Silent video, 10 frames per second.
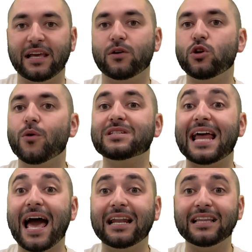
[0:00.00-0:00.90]
I was an
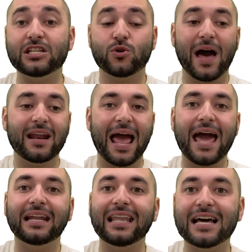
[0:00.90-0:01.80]
analyst, so how to
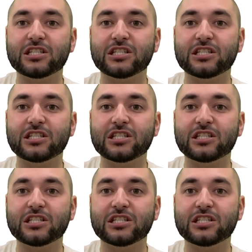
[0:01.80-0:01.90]
analyze